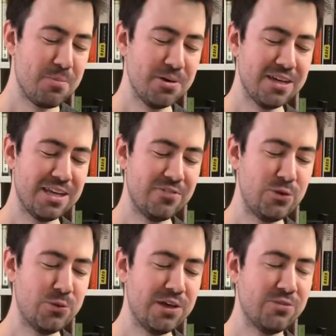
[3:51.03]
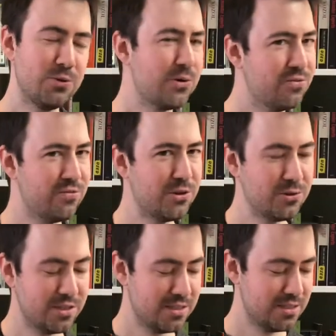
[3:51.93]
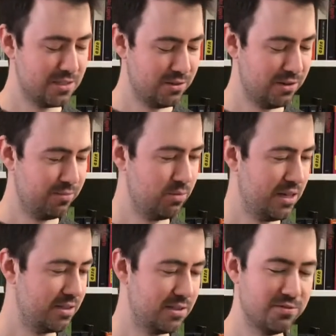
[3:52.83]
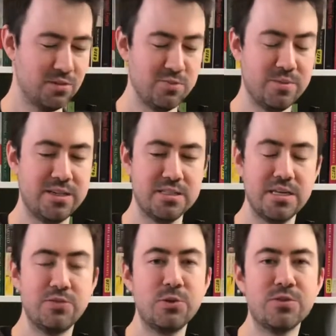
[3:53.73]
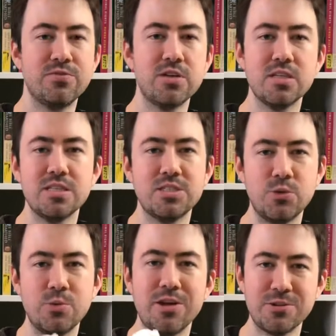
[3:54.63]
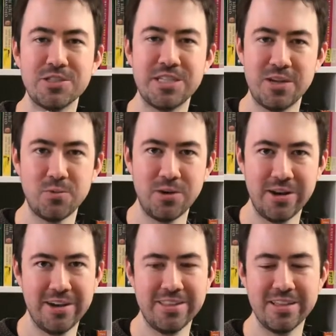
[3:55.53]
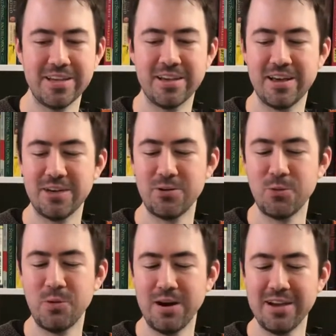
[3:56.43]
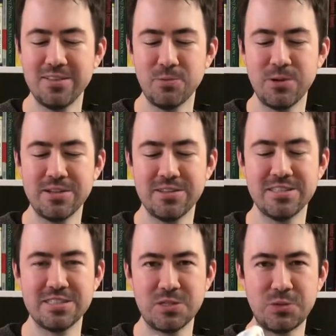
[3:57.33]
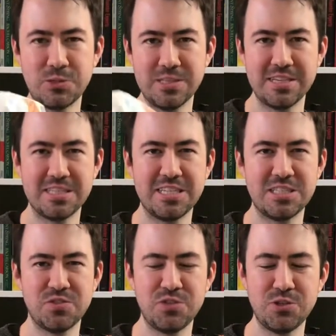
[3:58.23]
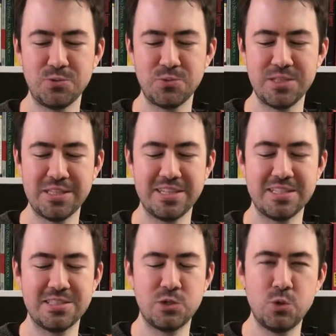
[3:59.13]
but if you could feel these, oh, I have black stuff all over my hand. If you could feel these, you would understand why. I don't know why, what is so good. They just feel really, it's